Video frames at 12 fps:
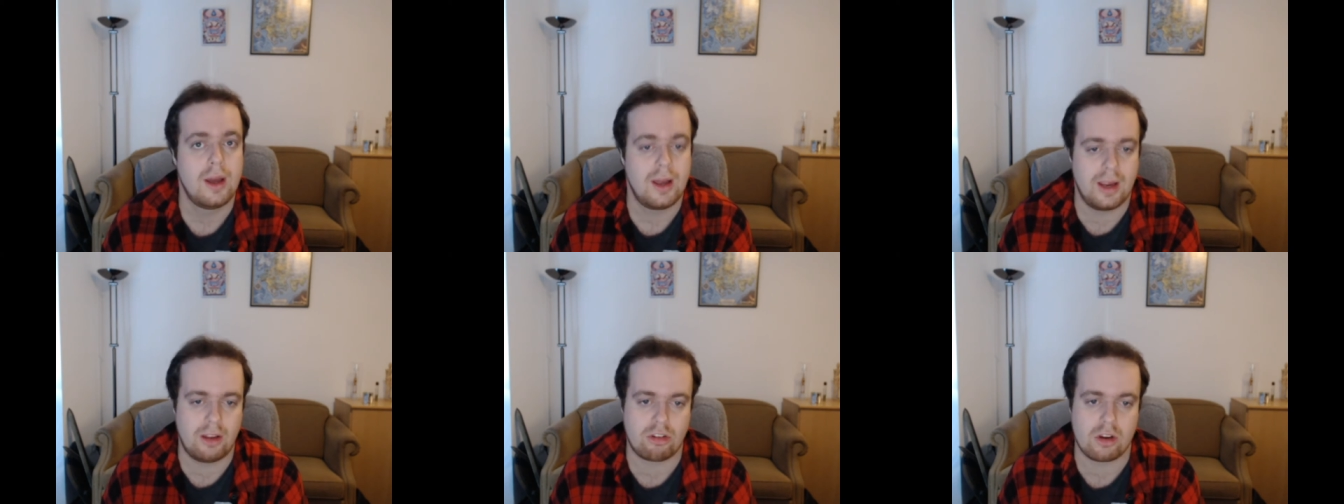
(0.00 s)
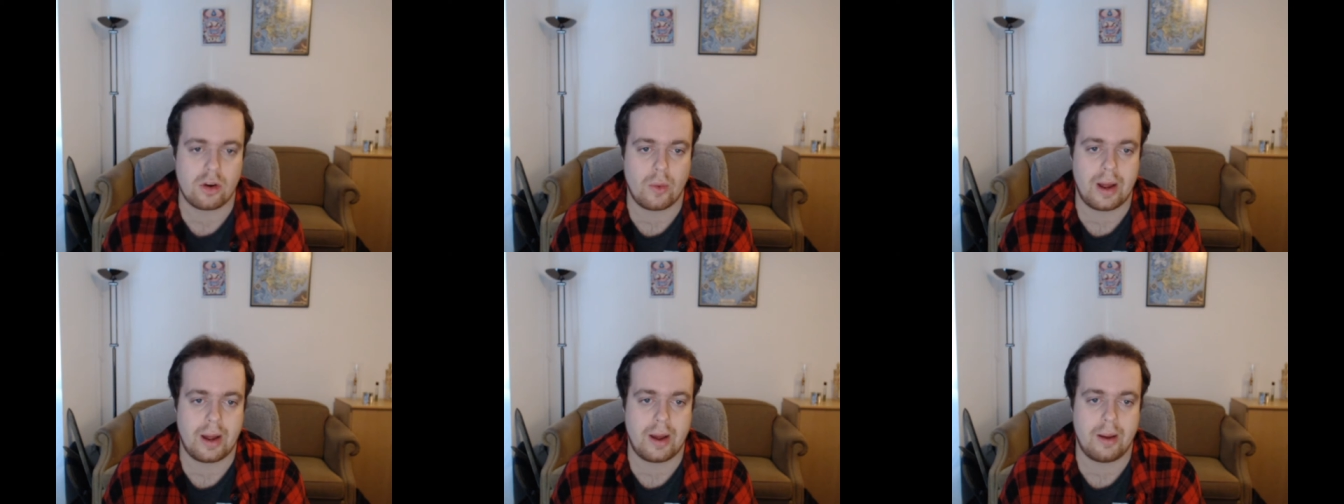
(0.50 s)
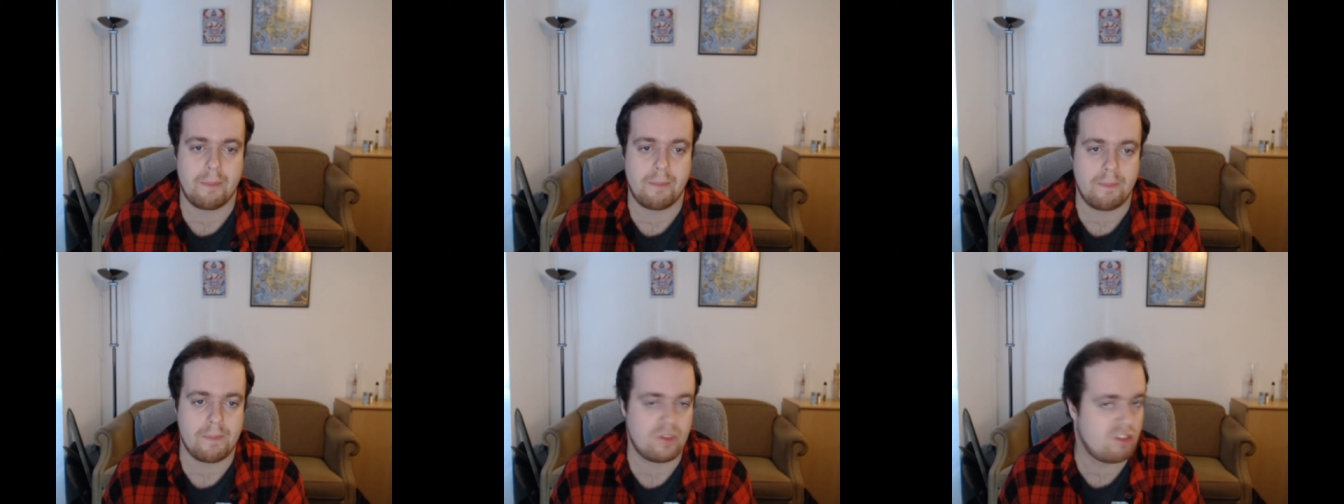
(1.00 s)

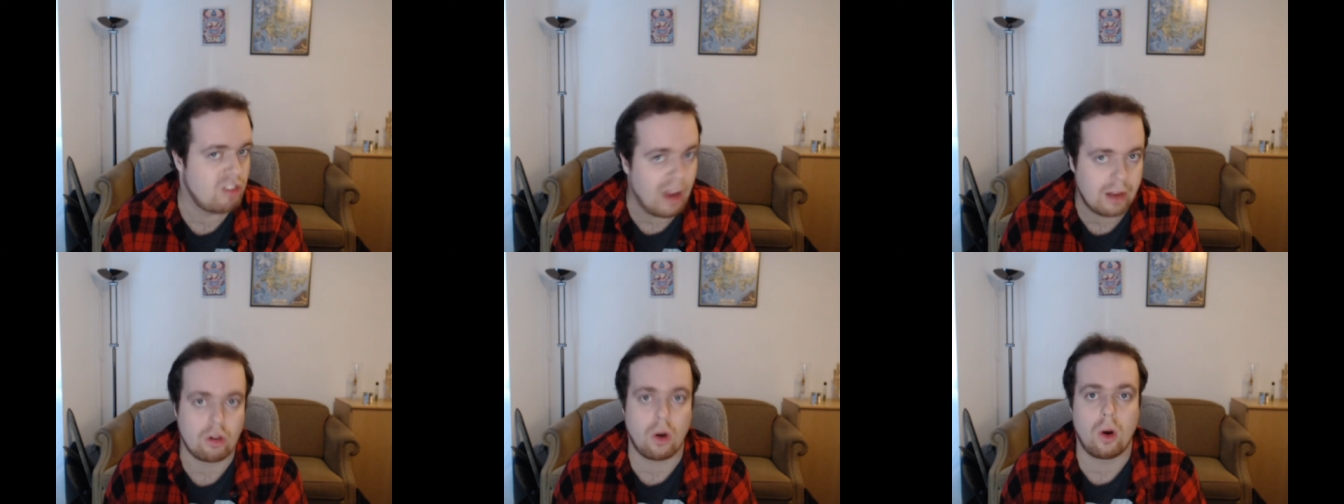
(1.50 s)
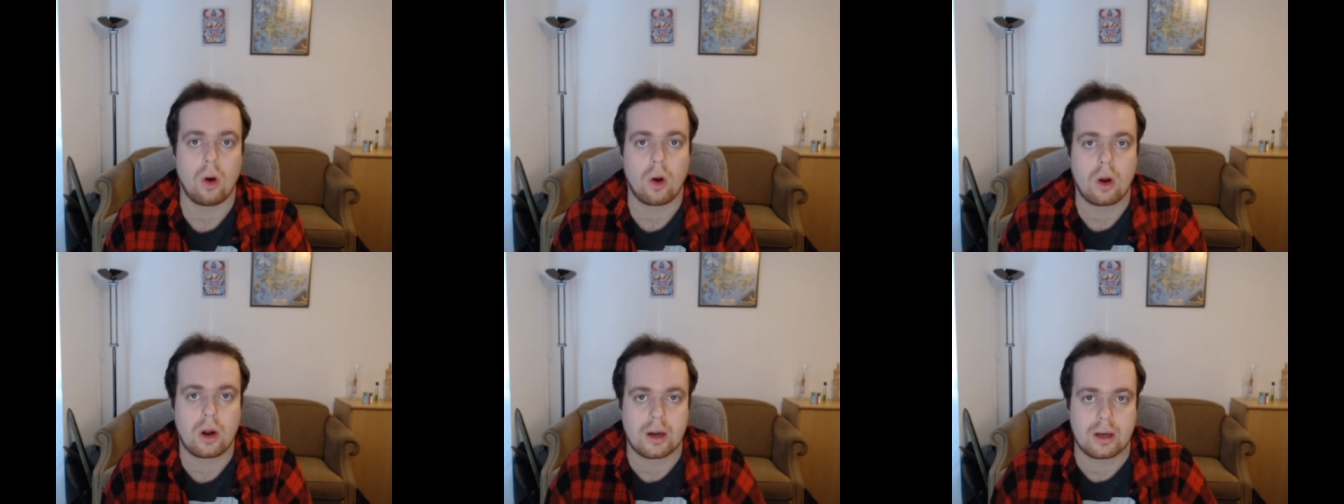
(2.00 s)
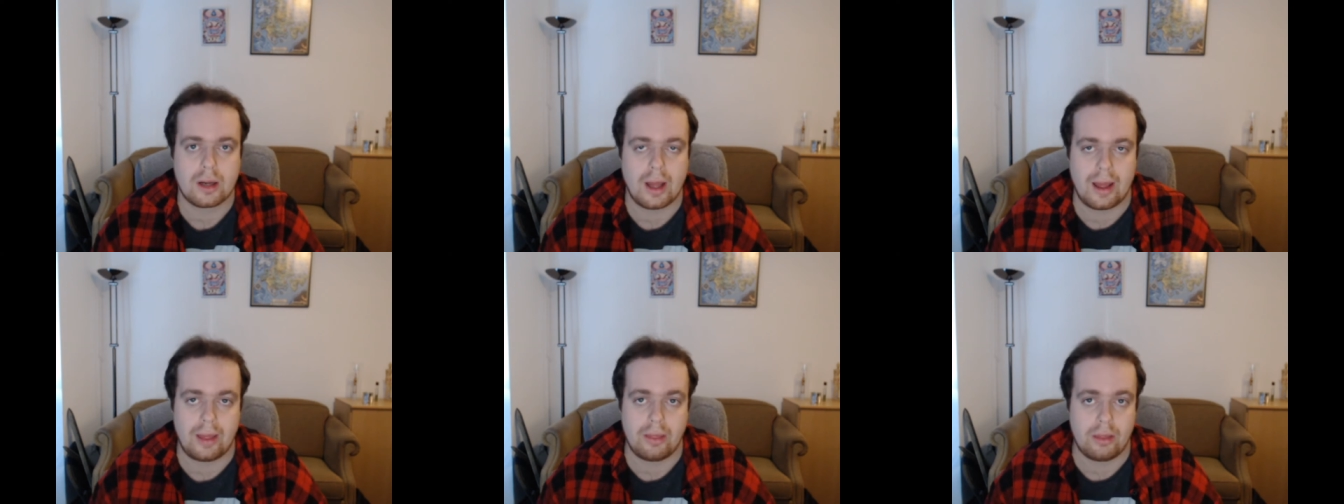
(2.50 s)
Instagram, TikTok,
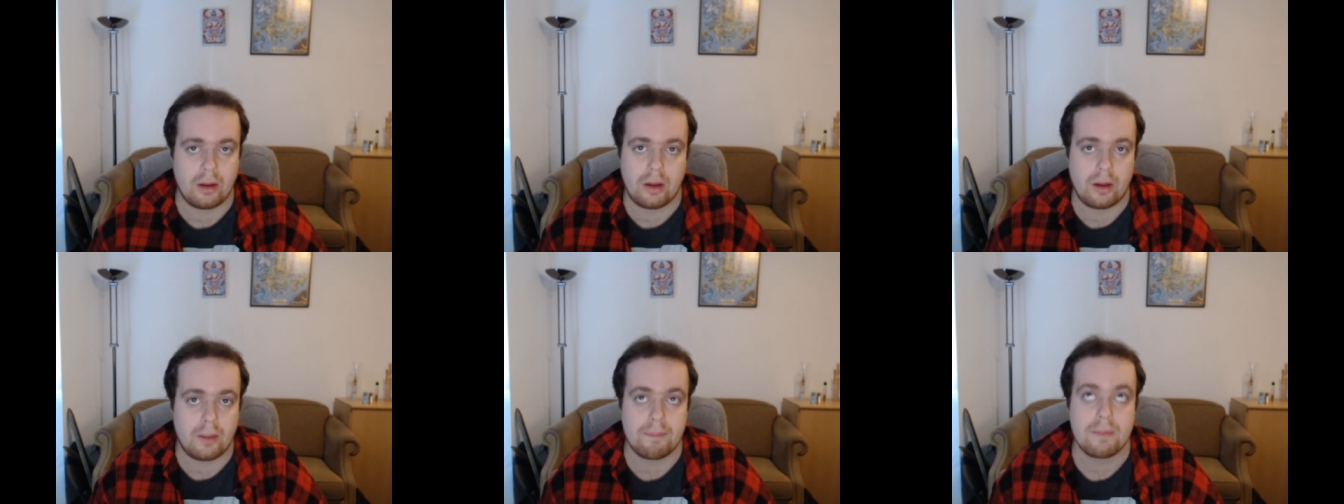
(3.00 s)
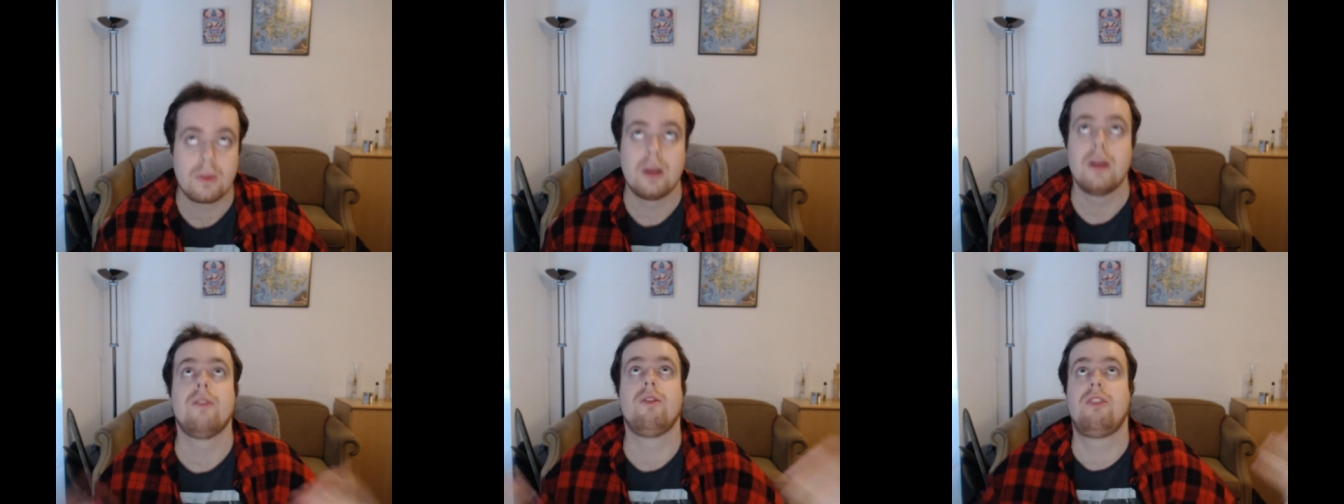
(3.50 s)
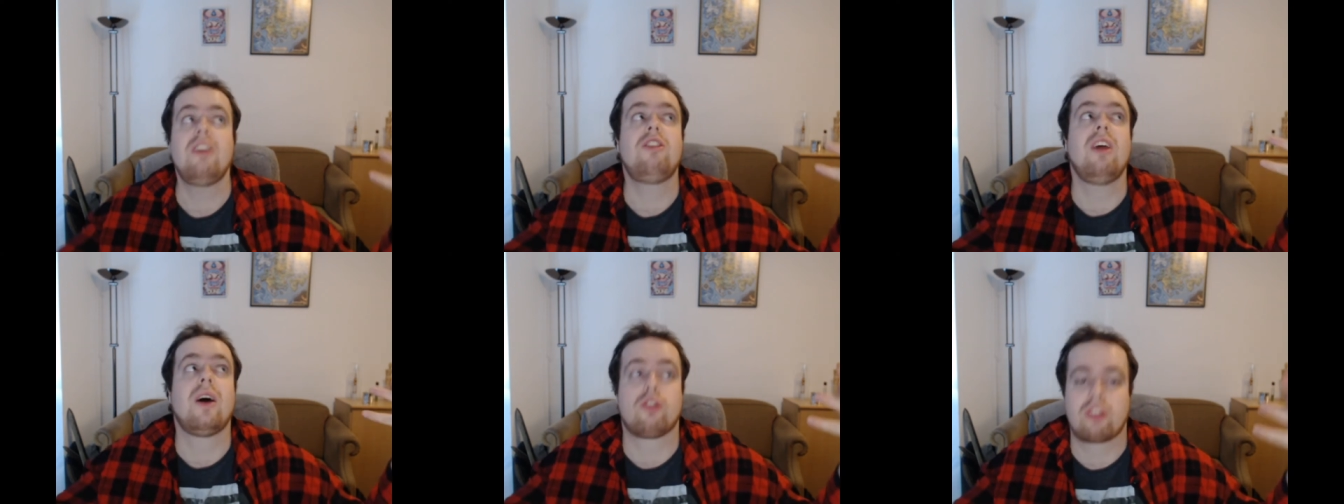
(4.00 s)
and um, this
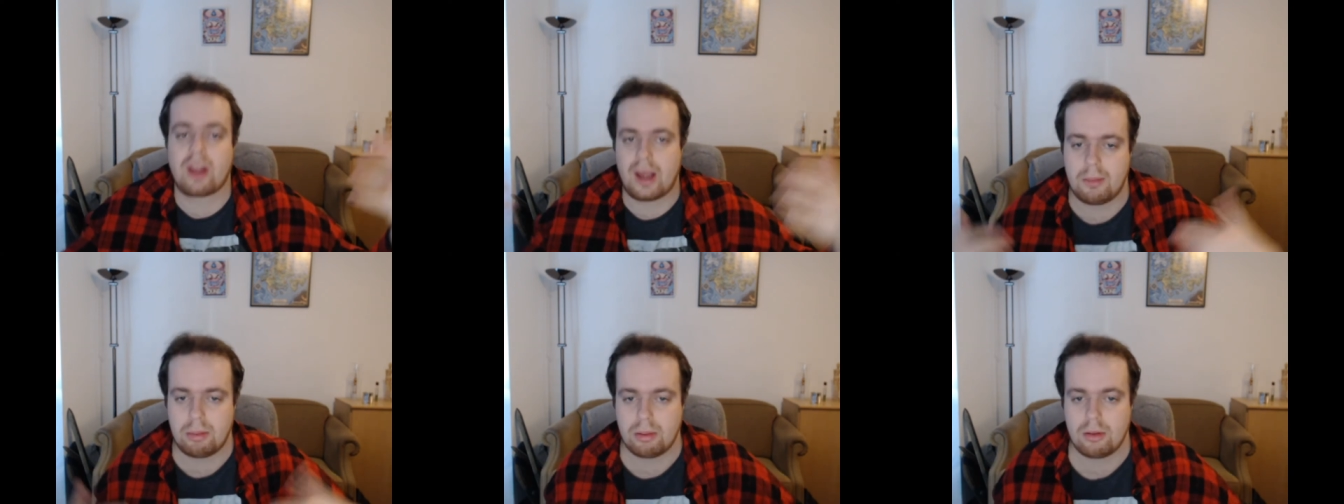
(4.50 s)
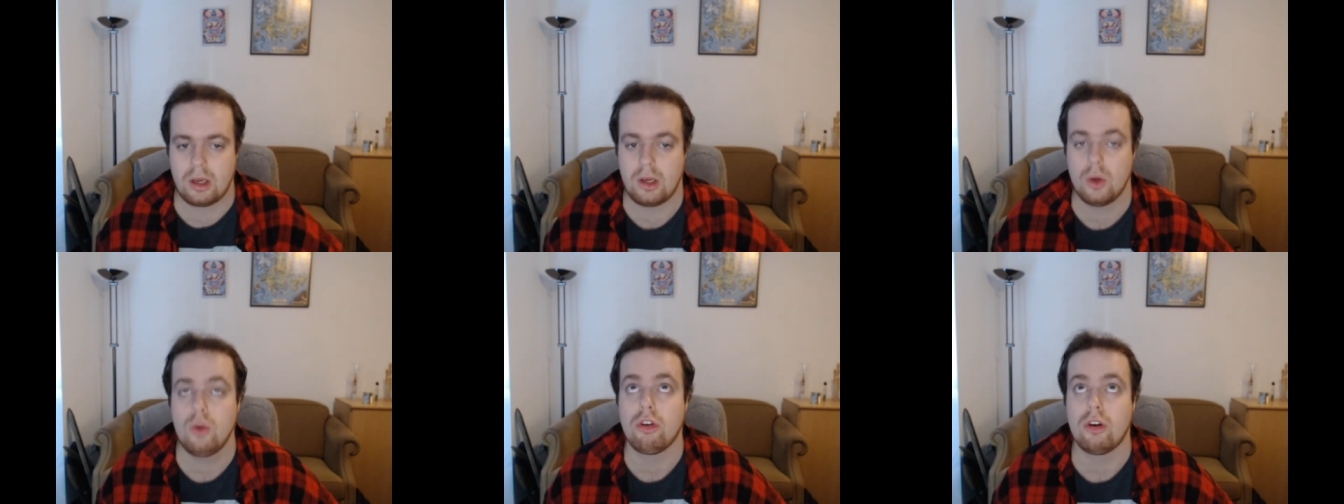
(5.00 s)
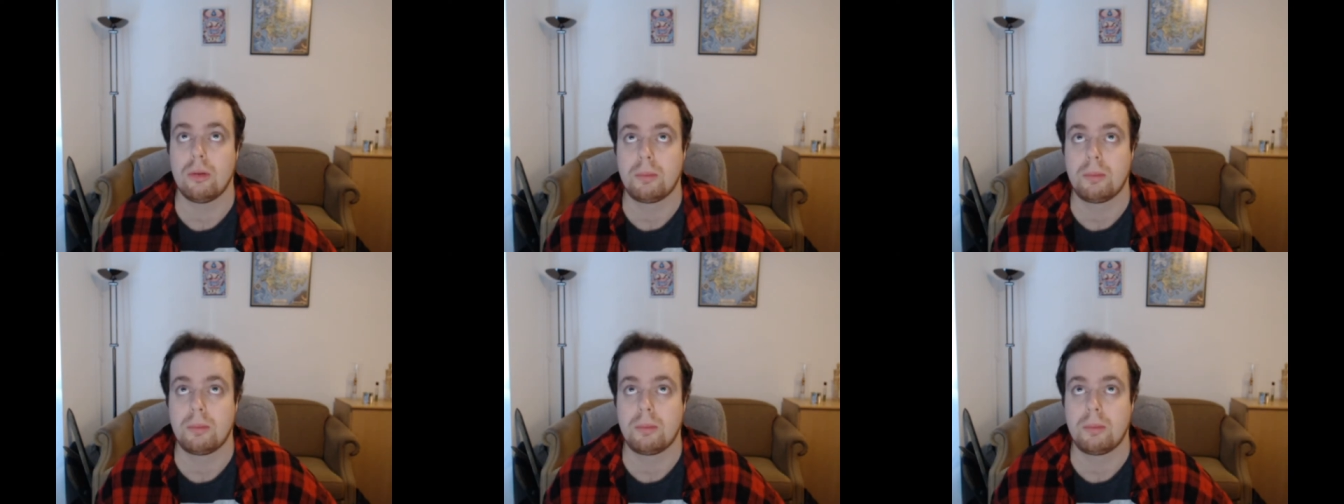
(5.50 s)
hellscape, YouTube.